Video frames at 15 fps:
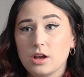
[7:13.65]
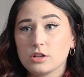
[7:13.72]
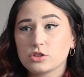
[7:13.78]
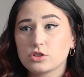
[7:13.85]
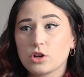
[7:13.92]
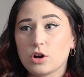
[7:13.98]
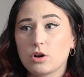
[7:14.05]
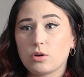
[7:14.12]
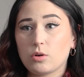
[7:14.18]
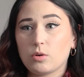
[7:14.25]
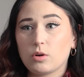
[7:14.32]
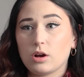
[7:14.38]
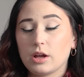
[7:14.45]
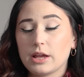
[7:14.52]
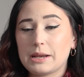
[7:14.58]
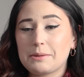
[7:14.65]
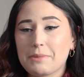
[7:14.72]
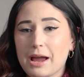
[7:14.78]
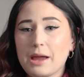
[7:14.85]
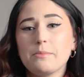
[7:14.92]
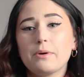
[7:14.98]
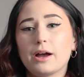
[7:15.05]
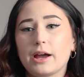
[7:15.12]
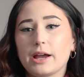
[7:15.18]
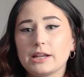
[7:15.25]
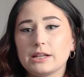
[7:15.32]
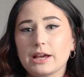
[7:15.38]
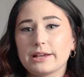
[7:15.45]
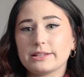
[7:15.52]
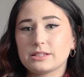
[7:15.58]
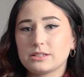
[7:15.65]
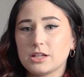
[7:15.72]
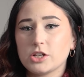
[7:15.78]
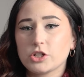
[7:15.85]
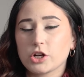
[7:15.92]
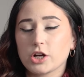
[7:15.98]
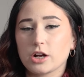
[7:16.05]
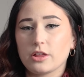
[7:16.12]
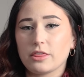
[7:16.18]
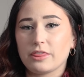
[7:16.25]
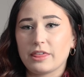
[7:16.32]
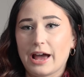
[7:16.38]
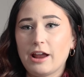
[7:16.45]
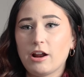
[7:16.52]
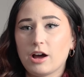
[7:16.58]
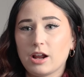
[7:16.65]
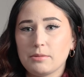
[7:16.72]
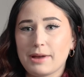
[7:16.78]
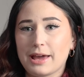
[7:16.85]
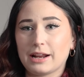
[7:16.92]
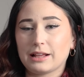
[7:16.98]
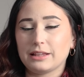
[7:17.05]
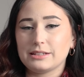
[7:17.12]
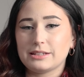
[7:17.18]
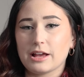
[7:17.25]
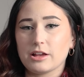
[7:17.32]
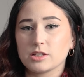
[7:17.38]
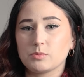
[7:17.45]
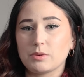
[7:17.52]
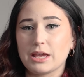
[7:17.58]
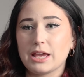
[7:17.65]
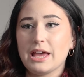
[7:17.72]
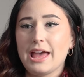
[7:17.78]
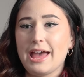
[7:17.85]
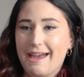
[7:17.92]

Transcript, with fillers: So in my mind as a teacher, that automatically tells me,